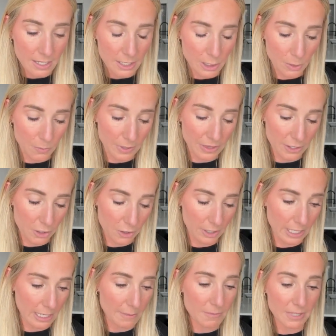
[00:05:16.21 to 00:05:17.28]
So with
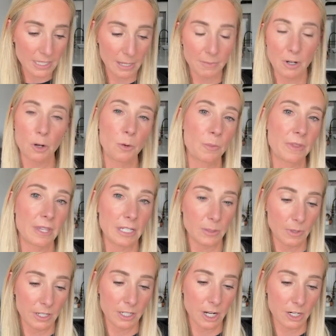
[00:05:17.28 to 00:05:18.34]
creams, I'm gonna open this
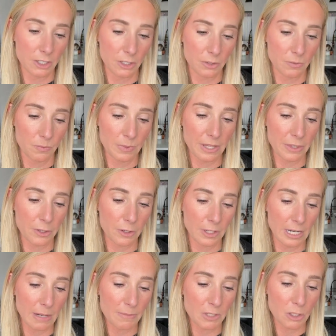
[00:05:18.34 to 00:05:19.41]
while I talk to you. With
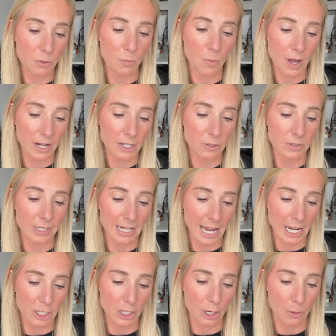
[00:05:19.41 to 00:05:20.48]
creams, you wanna use an
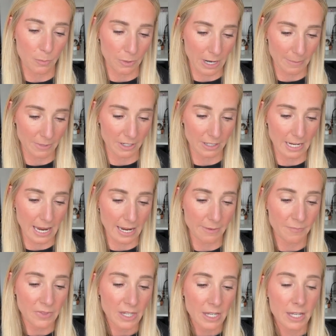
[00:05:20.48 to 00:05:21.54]
eyeshadow primer, okay?